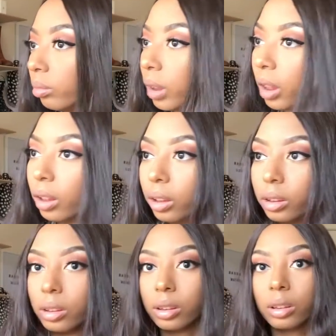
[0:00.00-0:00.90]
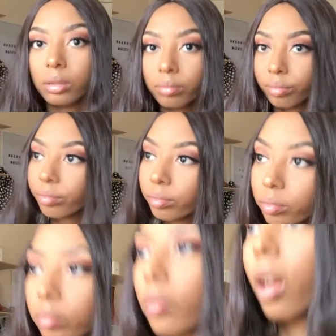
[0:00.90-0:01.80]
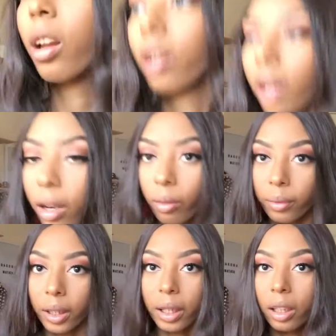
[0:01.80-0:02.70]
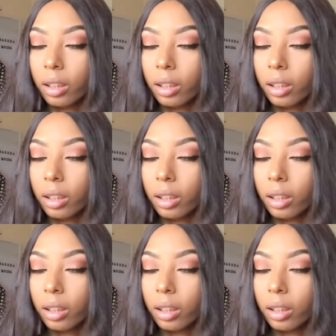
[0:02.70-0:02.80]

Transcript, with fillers: because I don't feel like